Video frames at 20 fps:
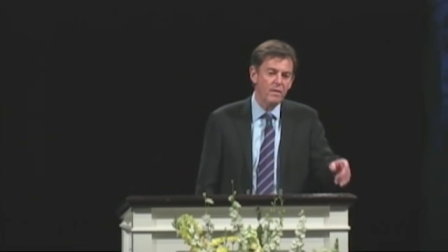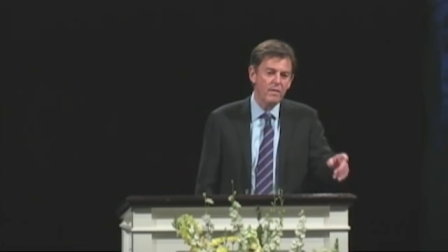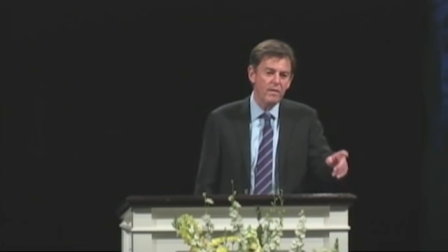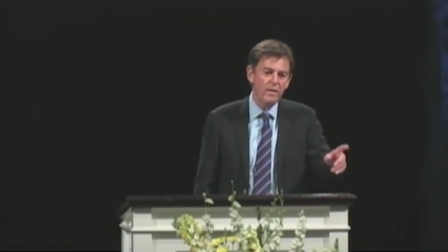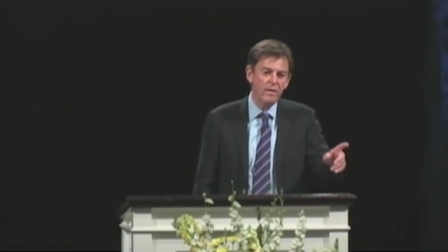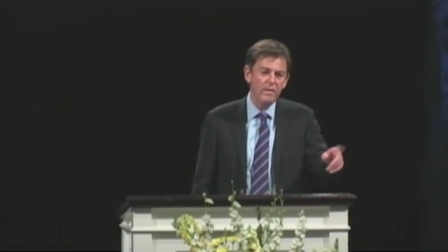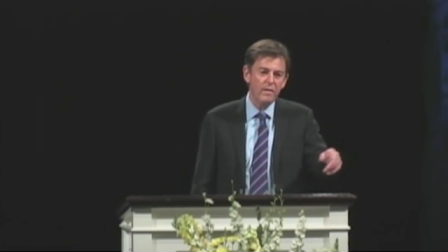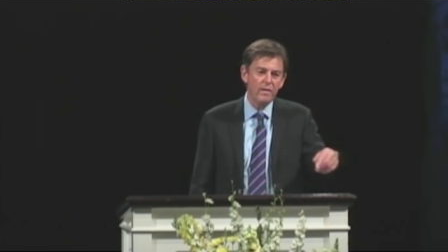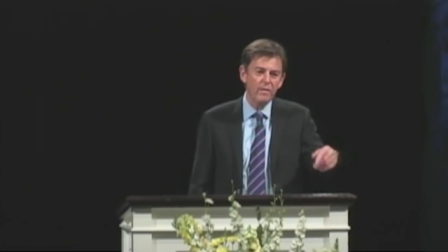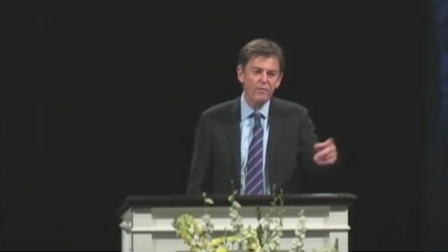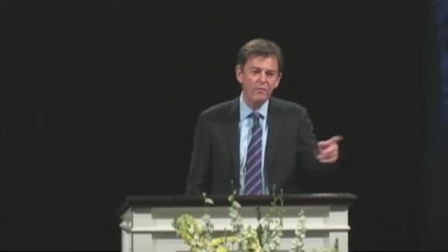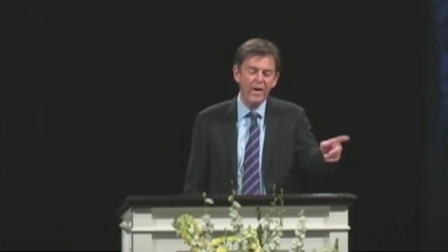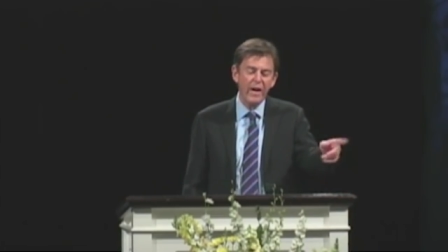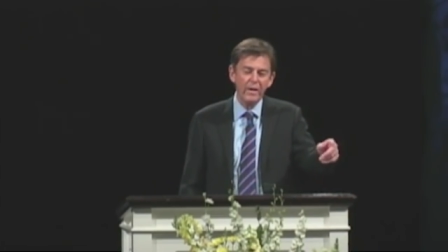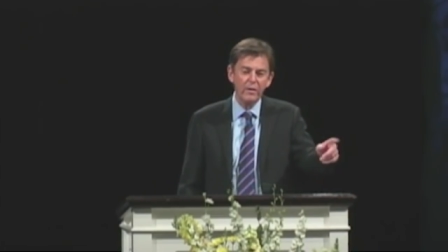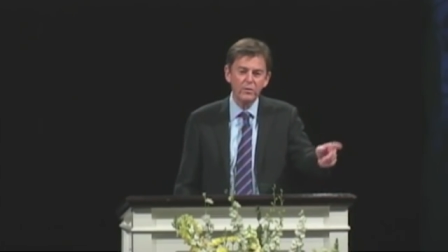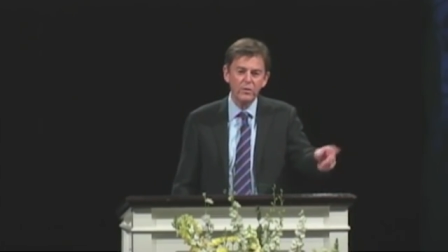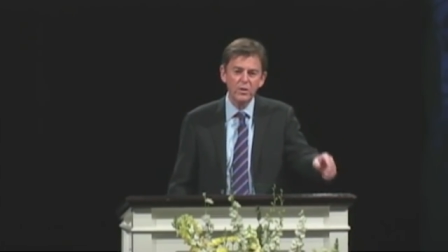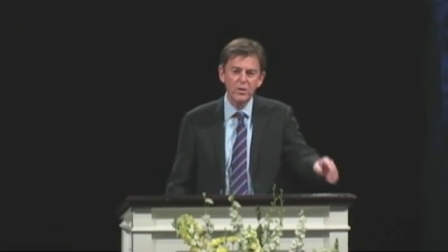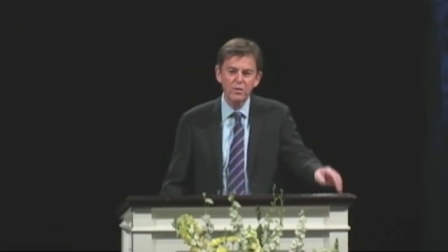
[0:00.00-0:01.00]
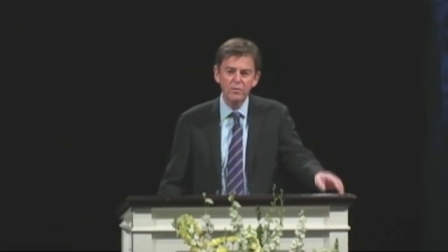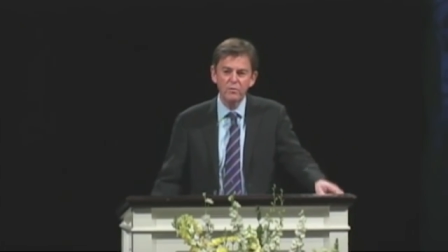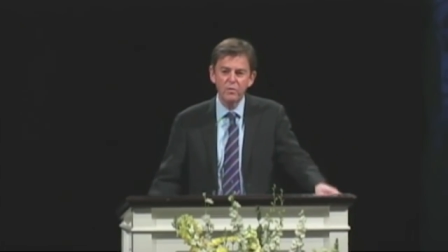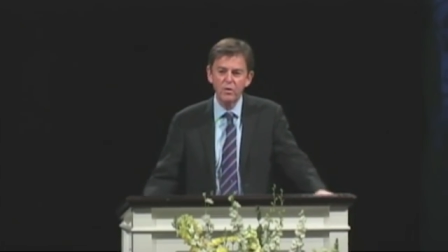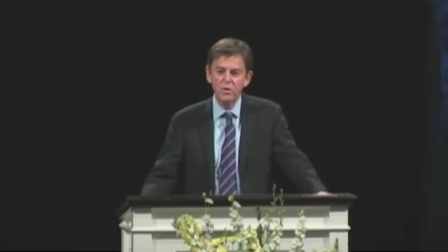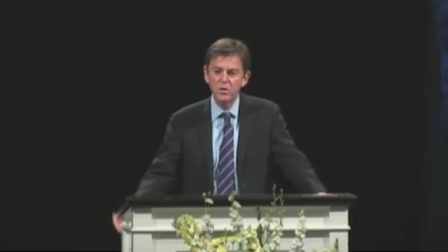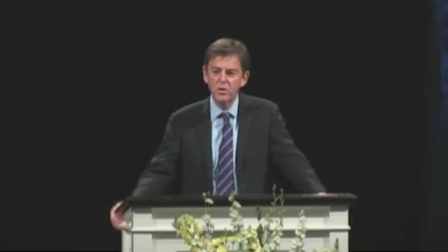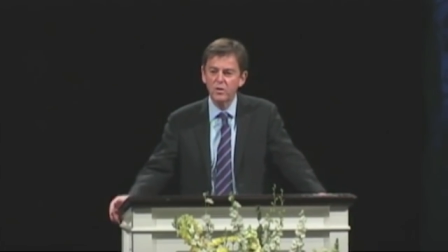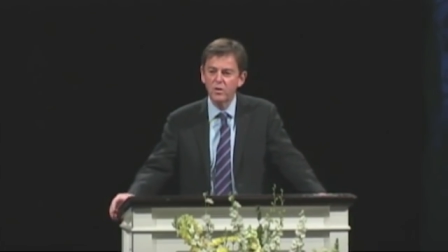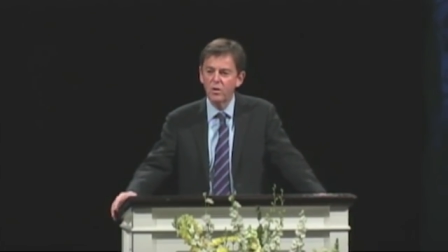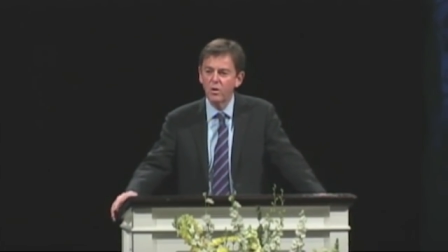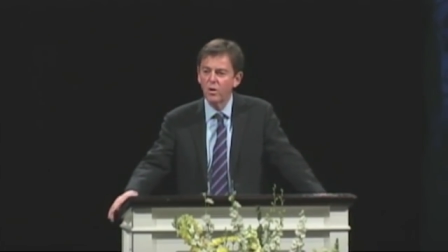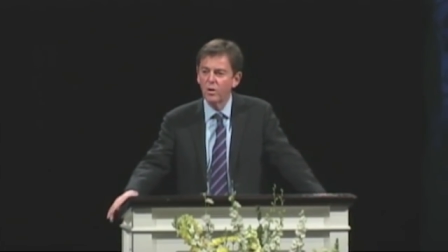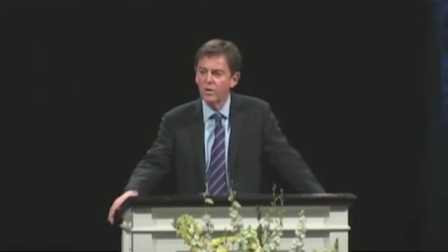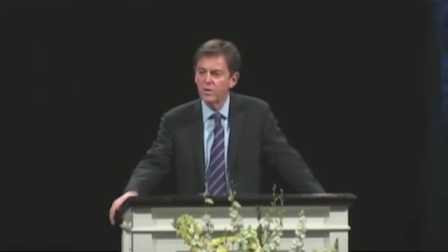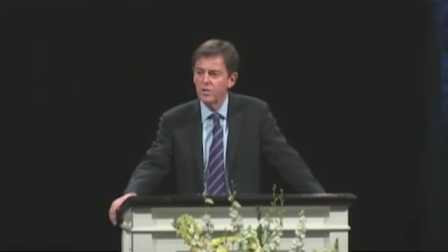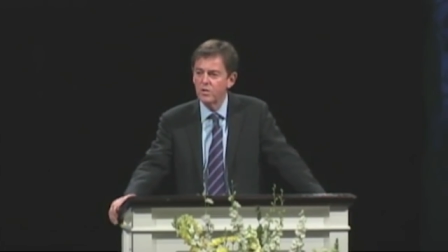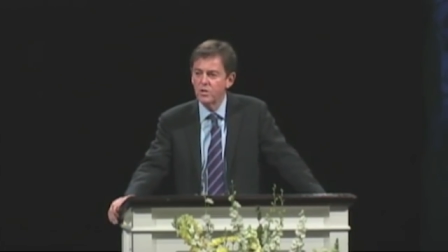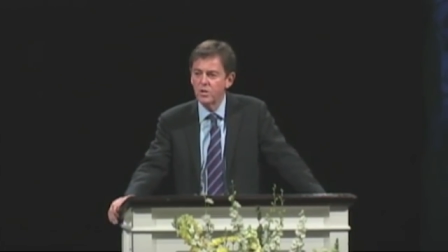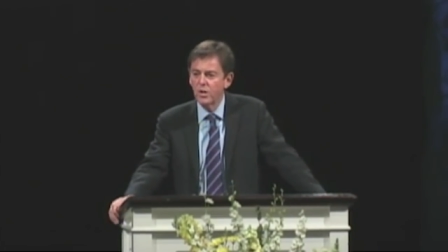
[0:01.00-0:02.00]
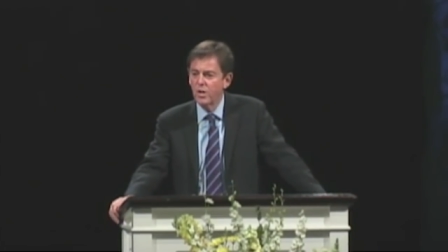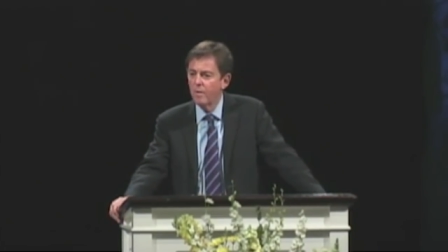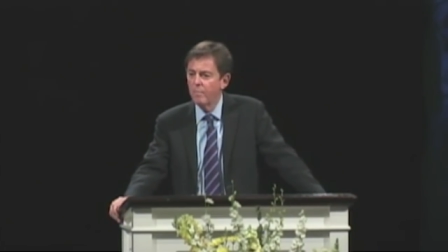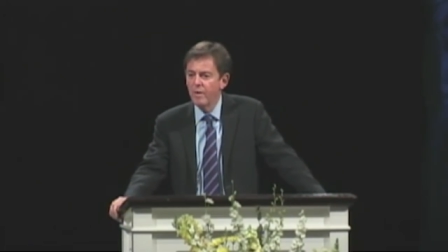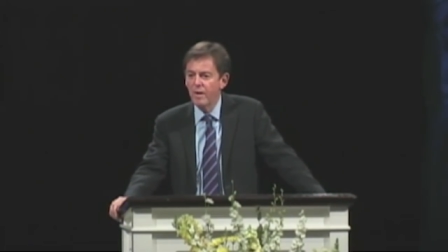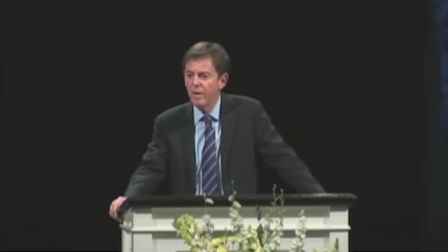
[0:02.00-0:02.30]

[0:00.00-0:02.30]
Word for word: the, the faculties of Christian colleges to come